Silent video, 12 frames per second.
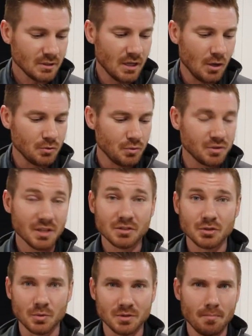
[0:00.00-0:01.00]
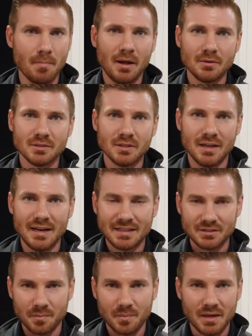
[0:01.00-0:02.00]
O two sensor was melted. It had
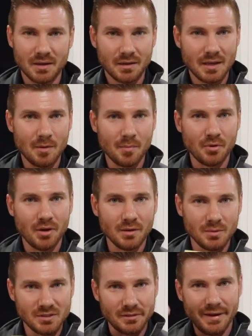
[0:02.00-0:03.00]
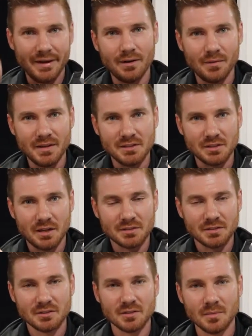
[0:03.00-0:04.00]
actually become unplugged, was laying on the
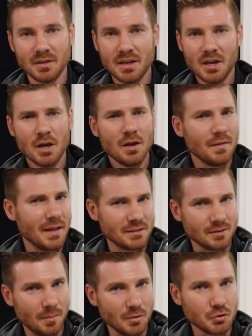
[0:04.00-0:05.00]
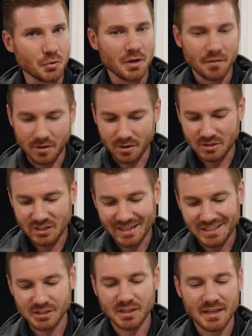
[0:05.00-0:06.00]
exhaust system. That's a majority of our
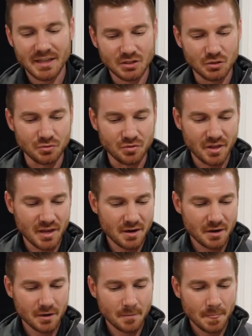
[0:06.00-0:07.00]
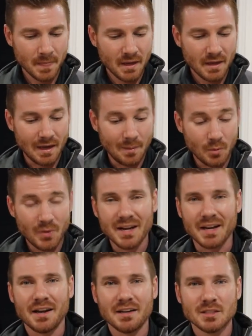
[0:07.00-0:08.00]
check engine light issues there. Um, then we had
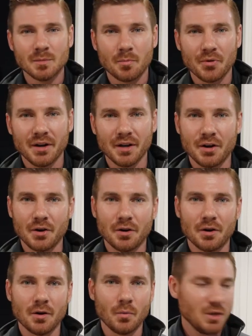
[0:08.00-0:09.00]
a customer bring in a car.